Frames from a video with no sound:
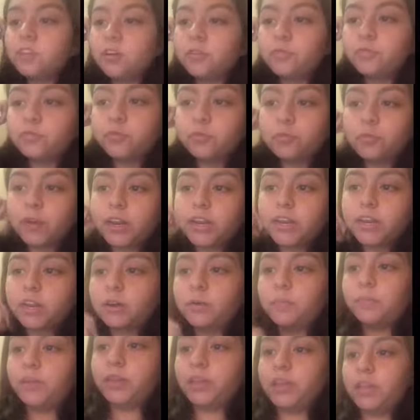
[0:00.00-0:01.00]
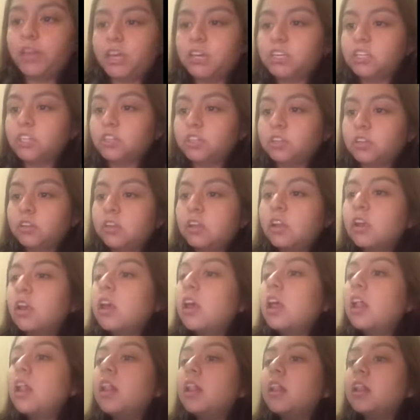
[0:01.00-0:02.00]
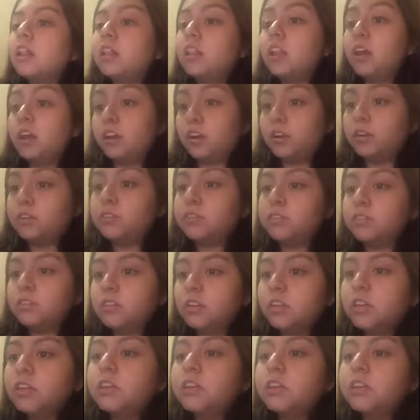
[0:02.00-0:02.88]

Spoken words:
of grading communication. Letters.